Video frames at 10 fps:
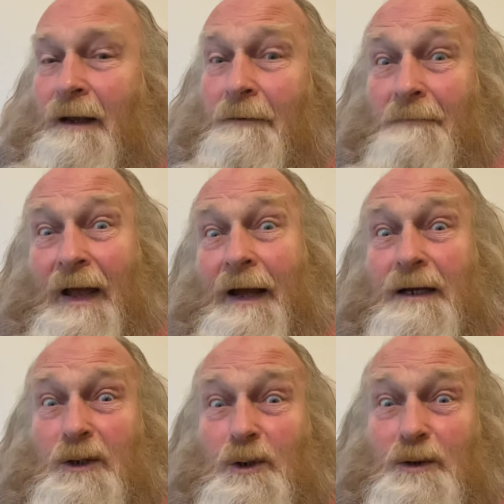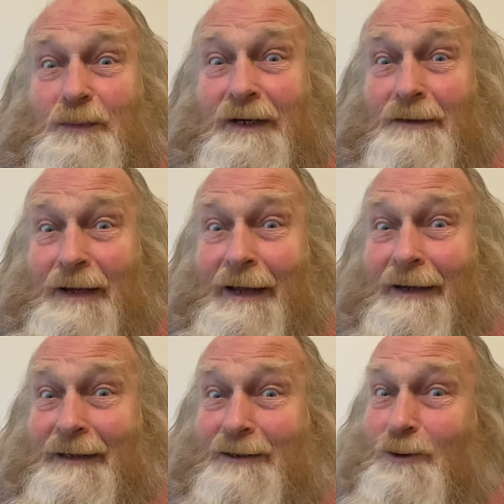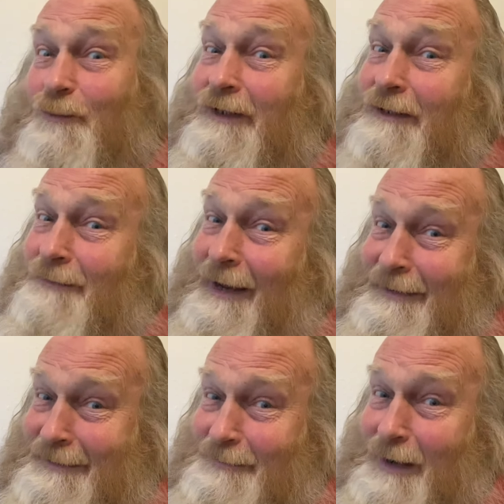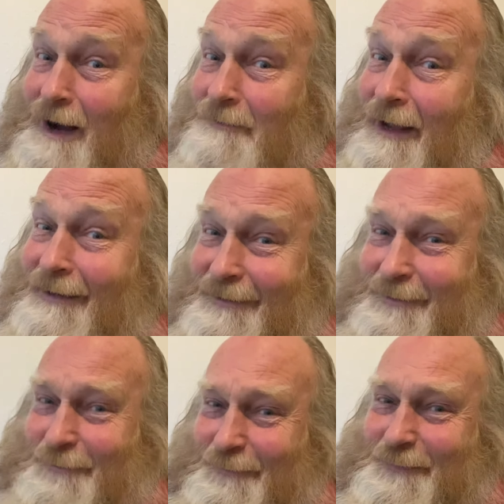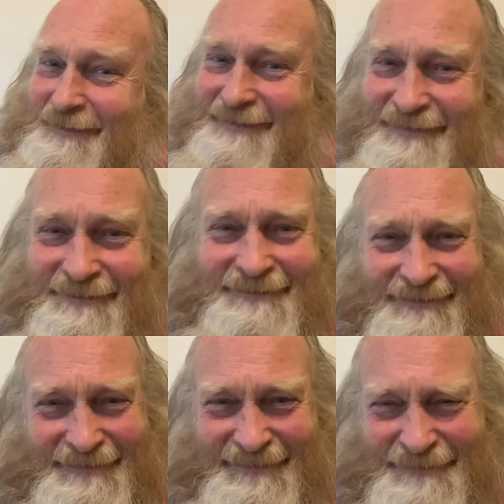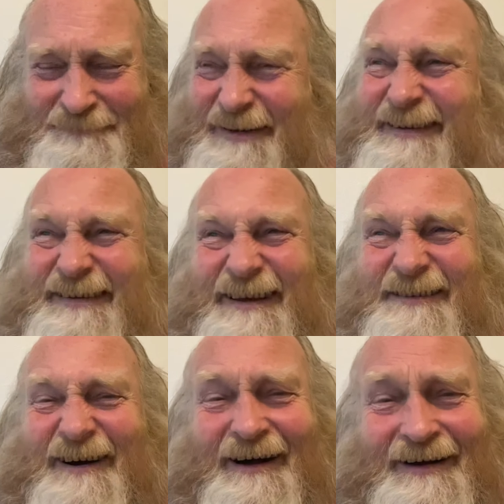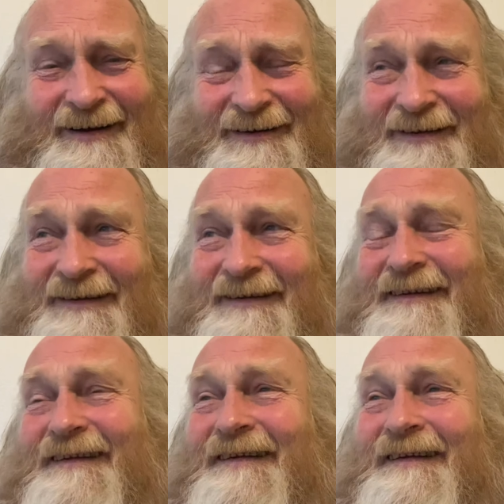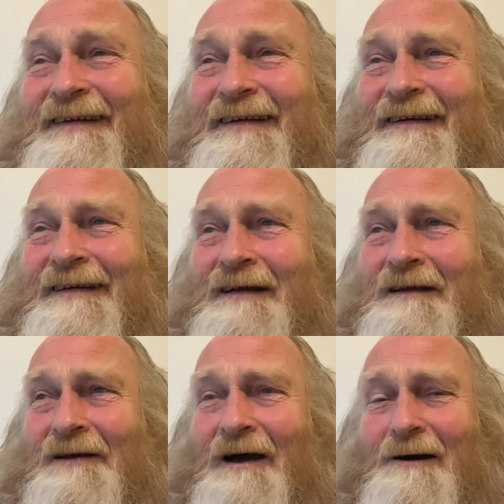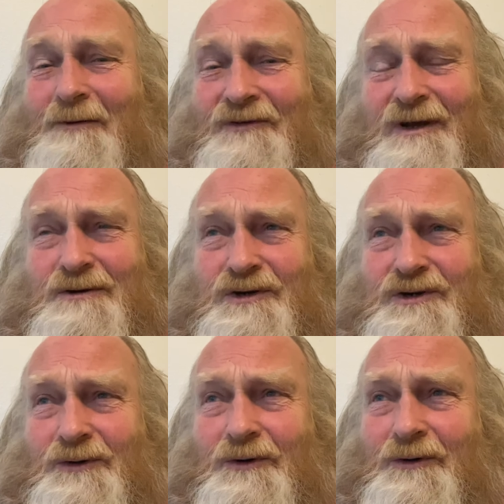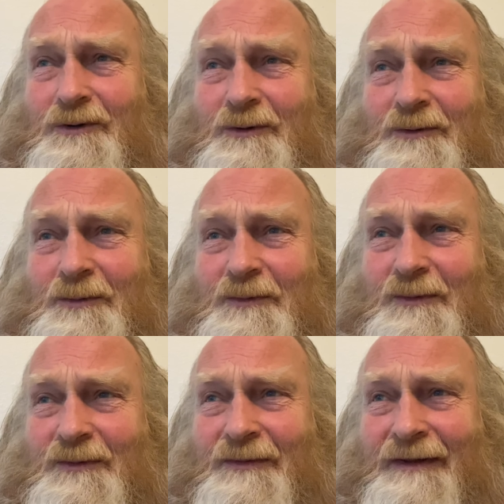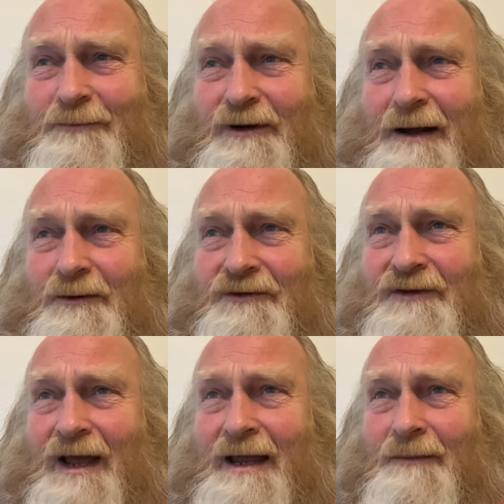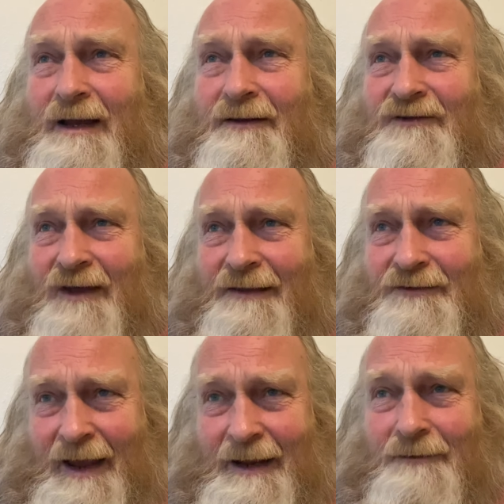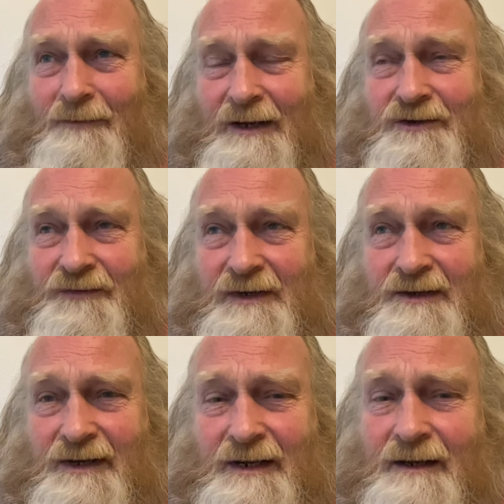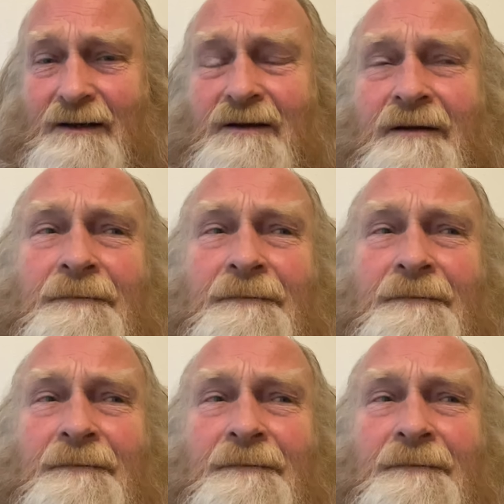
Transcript: mea culpa, mea culpa, maxima, mea culpa. But it's so hard. You know, I was so sure that what I was saying made sense, and much of it did,